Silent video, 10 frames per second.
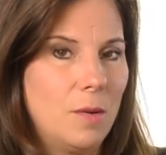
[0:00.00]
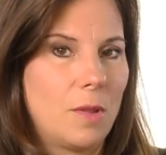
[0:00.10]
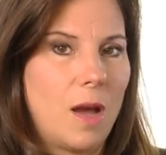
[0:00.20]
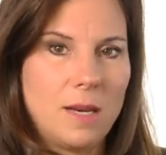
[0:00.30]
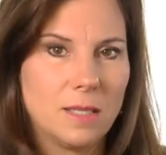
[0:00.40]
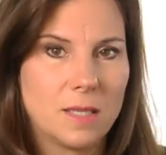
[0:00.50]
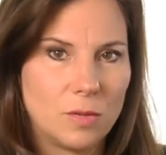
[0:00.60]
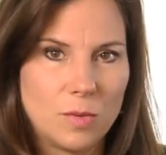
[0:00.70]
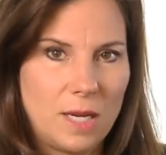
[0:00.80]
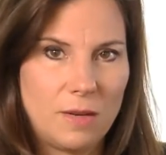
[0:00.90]
Well, the audience
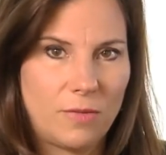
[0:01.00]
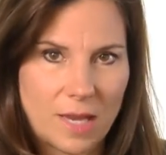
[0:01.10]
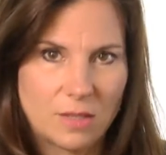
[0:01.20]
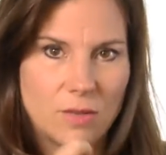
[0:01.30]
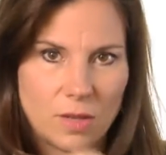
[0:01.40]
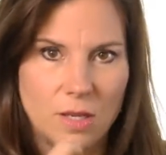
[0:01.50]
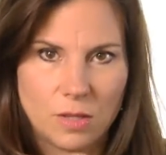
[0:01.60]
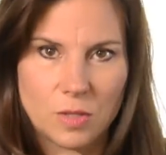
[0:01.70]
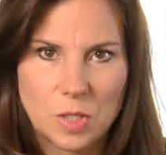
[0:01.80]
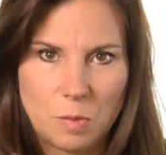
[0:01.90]
can read faster than
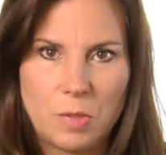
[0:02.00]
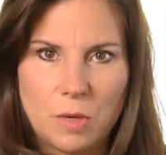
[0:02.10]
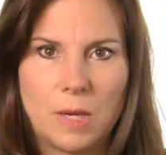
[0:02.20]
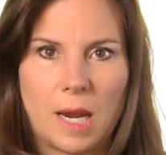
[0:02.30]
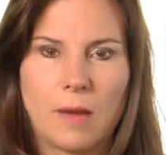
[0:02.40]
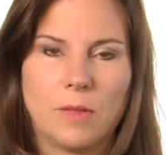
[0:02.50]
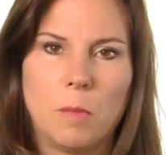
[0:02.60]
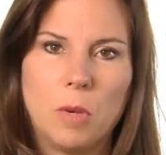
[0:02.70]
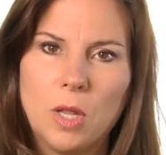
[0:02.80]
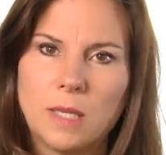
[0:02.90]
you're spewing out the
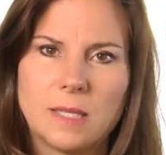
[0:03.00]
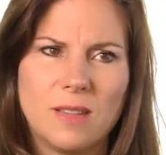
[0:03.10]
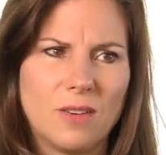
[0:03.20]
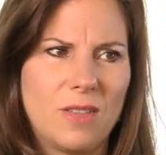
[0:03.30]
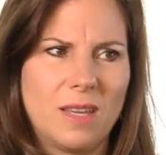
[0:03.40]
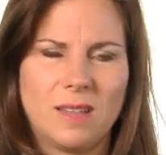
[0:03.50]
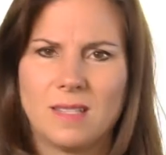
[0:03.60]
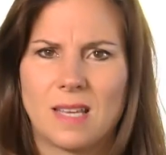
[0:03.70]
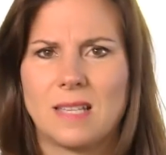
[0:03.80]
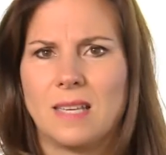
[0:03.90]
bullets, and they're thinking,
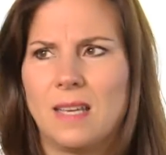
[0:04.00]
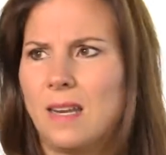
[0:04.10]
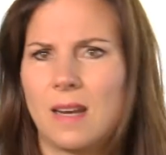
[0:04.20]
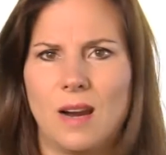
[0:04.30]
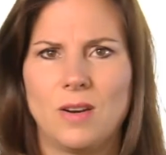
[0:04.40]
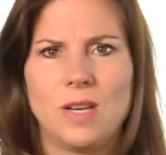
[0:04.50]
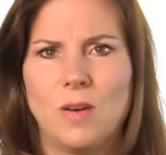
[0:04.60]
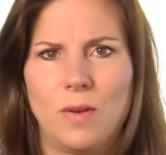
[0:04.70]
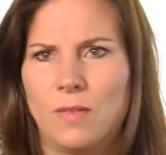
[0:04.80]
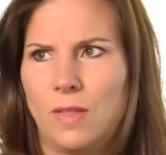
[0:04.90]
this guy's an idiot. I already
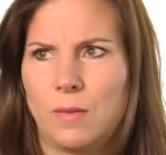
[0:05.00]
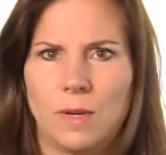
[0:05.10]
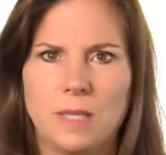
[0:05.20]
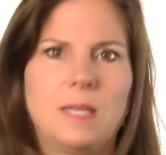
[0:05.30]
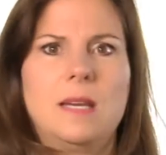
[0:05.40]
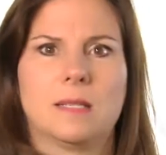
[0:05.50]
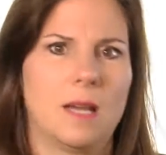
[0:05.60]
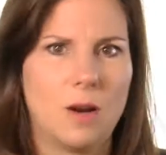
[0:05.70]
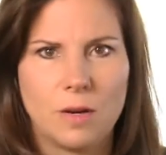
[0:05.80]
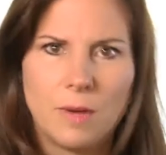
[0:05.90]
know everything what he's saying because
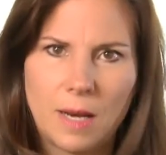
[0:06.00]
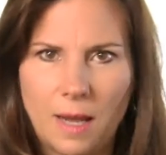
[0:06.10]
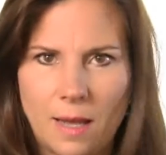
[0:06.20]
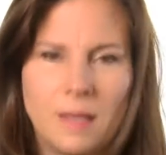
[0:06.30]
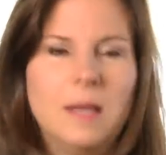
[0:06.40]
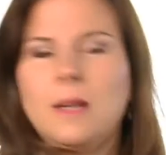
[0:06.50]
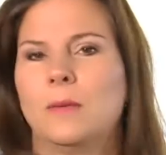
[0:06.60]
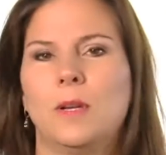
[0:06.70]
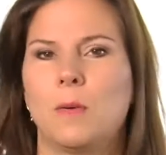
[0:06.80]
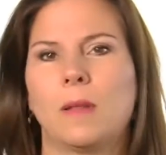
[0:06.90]
I already read ahead.
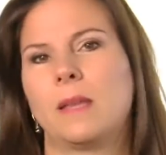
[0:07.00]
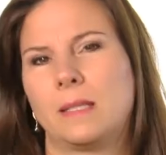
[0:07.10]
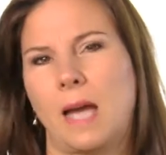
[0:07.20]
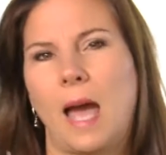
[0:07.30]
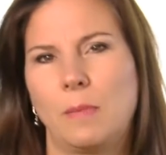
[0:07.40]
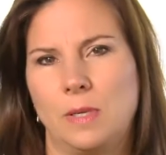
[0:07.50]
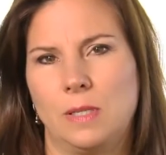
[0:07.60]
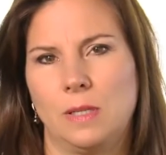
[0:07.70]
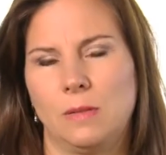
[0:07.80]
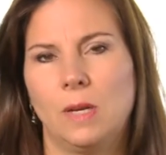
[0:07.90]
Well, you don't want that to happen
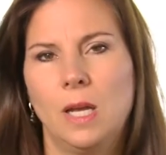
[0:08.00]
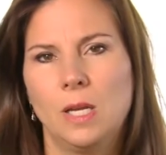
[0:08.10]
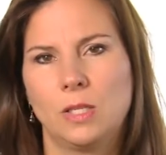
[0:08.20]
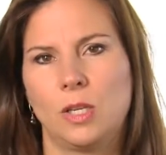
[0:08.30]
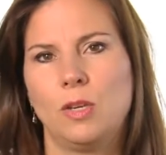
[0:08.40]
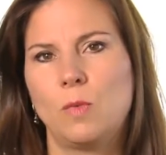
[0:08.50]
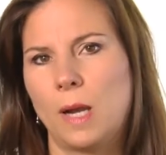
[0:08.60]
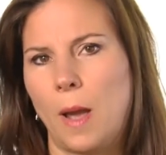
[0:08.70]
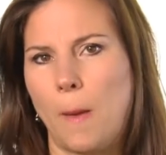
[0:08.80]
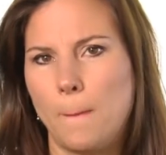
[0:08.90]
to you. So you
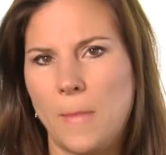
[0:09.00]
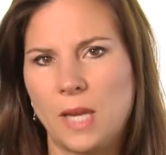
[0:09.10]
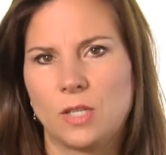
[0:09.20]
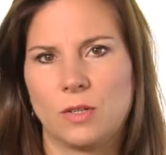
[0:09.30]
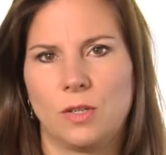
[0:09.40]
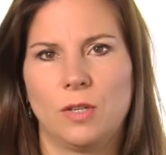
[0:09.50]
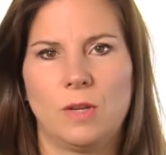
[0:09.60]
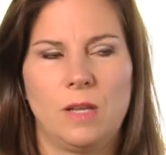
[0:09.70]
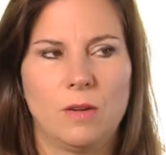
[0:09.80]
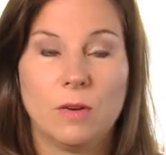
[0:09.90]
want to make sure you're
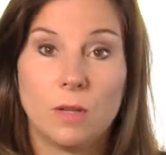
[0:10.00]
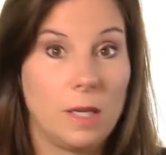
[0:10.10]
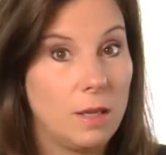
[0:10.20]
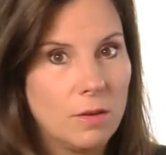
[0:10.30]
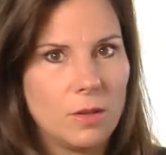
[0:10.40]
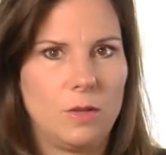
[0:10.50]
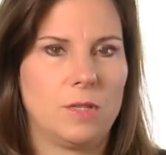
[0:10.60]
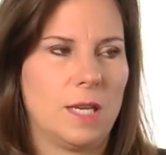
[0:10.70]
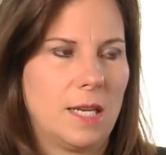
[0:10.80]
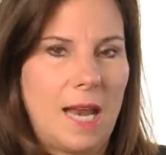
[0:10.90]
either, either
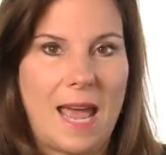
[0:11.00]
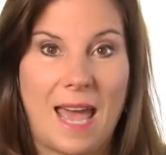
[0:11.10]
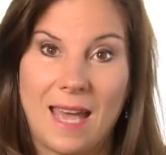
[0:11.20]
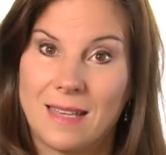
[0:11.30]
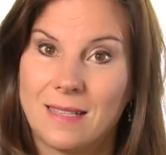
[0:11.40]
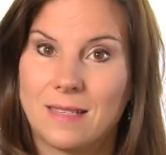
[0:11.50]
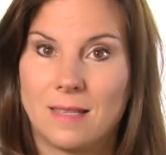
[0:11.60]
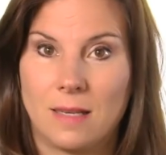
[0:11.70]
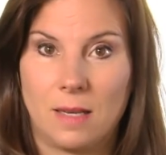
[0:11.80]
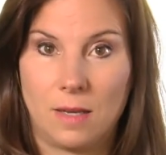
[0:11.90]
using it as
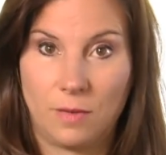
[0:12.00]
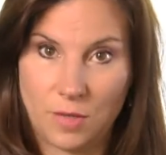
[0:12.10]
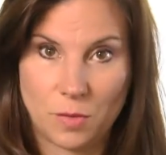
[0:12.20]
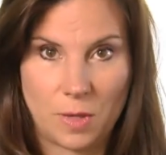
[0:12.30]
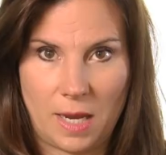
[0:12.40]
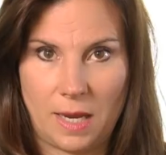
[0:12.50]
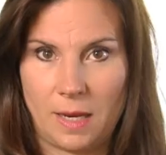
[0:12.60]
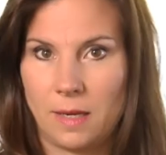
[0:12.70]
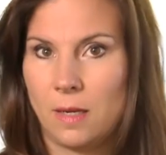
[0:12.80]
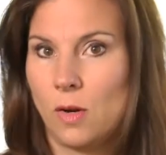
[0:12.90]
a visual
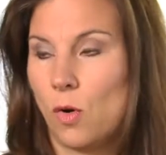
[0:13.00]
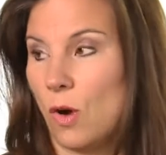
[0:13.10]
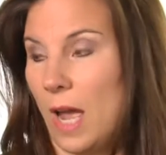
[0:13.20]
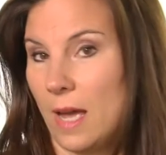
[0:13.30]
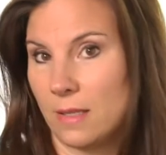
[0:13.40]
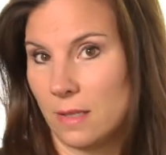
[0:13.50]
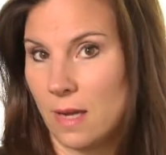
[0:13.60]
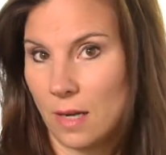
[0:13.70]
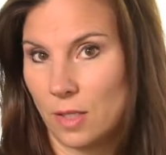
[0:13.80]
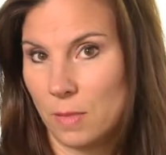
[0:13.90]
aid or as a
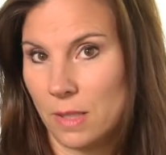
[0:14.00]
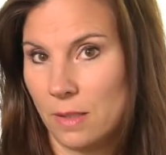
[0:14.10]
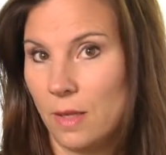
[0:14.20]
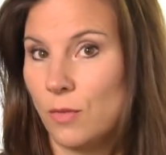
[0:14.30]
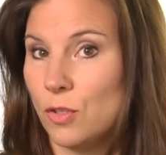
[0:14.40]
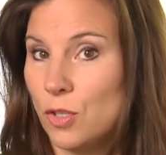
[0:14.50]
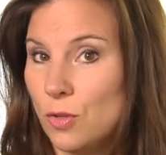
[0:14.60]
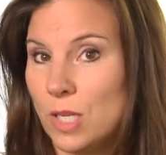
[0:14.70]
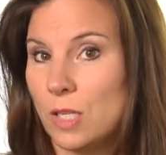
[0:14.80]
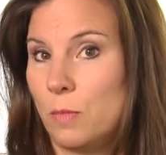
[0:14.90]
document. If you're
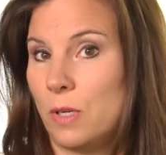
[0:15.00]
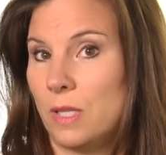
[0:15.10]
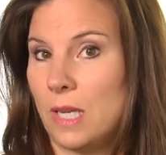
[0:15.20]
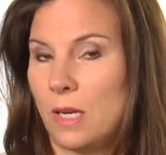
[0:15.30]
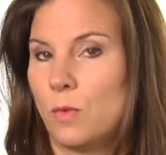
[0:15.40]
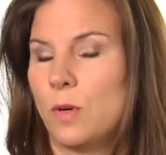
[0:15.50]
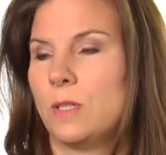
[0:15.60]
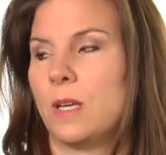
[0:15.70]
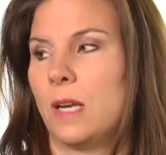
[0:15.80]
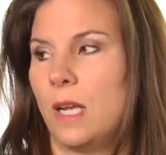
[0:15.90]
choosing to put a ton of
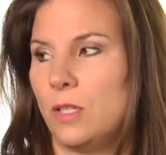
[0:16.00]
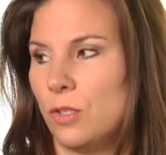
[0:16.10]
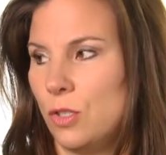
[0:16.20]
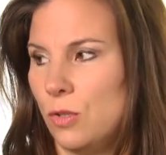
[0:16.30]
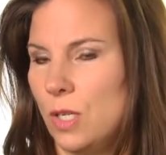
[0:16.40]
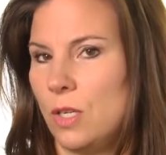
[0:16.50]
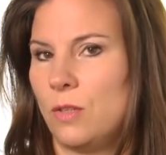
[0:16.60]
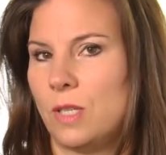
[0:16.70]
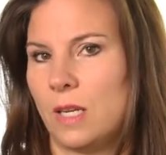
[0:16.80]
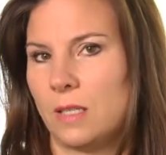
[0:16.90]
words on it and you're choosing to
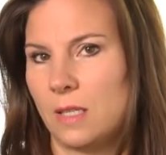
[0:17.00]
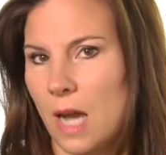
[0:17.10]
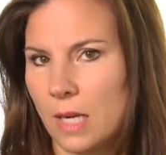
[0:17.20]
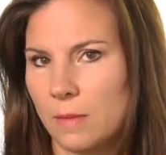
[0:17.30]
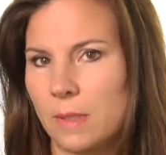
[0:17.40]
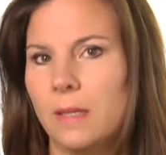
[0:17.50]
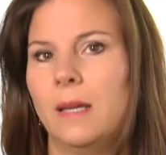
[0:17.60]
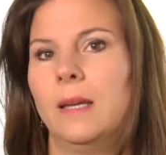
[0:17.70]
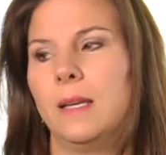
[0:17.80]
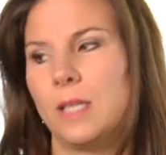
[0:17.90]
use it as a document,
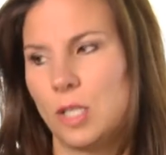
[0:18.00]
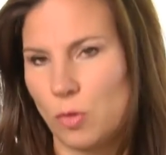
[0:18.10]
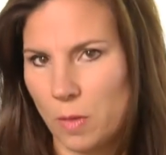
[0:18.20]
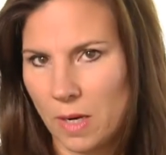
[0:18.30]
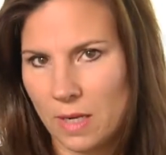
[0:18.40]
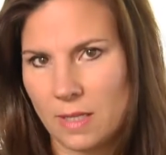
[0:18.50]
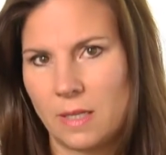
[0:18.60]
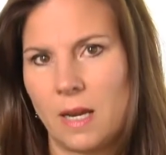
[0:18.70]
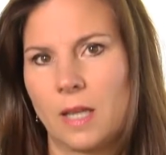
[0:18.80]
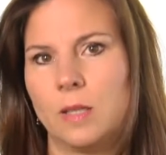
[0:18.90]
distribute it as a
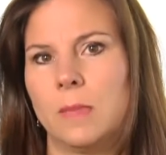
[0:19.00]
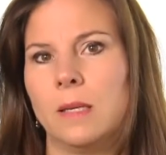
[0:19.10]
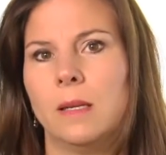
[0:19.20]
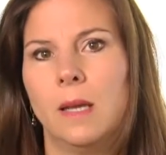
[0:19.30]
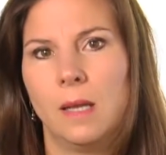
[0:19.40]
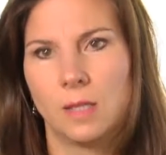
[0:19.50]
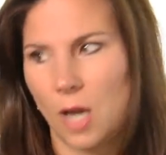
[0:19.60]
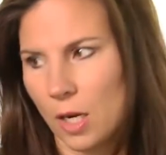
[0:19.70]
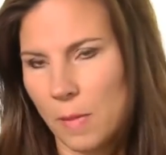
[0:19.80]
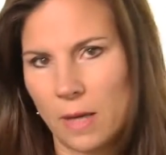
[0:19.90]
document,
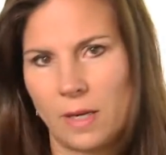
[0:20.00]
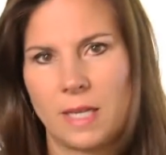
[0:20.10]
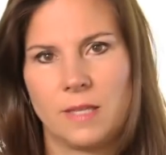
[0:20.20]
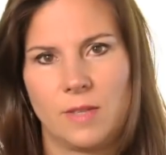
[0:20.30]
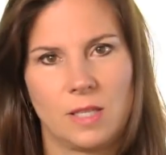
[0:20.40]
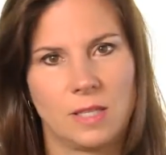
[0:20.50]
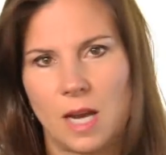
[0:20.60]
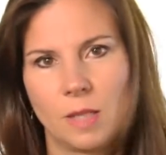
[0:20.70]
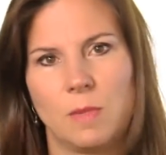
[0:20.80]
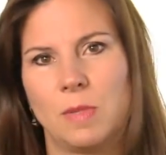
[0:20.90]
talk about it as if it's a
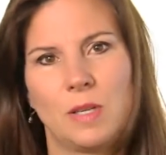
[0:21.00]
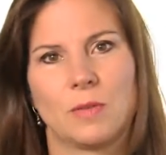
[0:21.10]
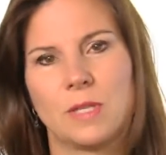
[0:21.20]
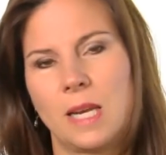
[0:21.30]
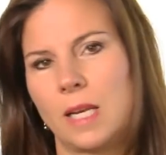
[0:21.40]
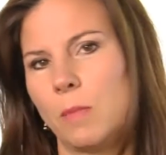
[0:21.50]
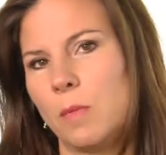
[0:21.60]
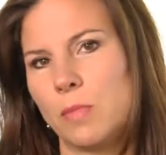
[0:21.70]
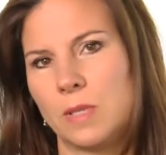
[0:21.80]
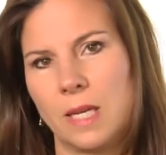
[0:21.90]
document, but don't stand up
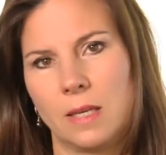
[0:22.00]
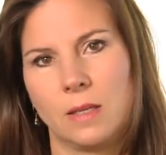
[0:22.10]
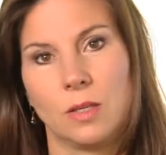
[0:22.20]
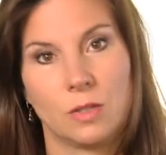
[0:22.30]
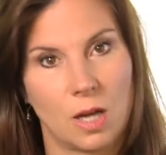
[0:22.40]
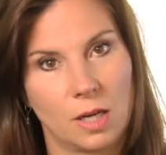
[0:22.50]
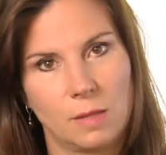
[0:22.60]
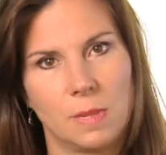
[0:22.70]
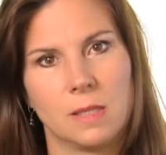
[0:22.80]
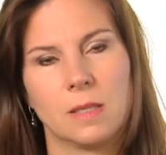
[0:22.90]
and present your
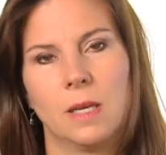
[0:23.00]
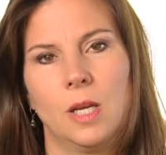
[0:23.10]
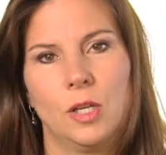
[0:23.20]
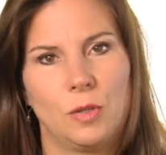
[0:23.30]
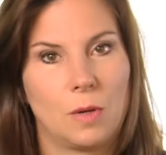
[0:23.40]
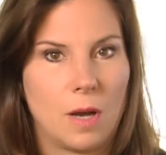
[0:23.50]
documents to an